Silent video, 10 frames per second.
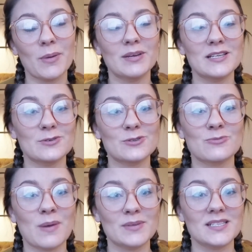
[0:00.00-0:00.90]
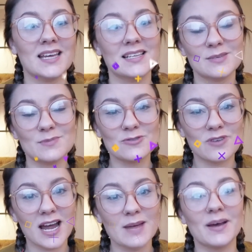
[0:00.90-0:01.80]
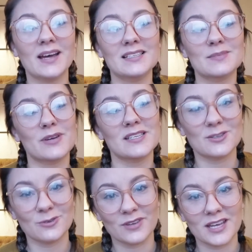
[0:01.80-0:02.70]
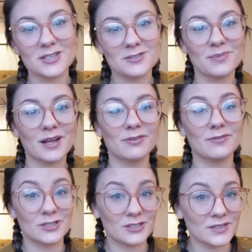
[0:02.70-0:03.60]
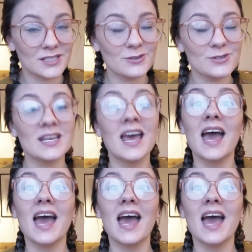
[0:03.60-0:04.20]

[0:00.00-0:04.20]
Please also remember to hit subscribe and press the notification bell for future videos.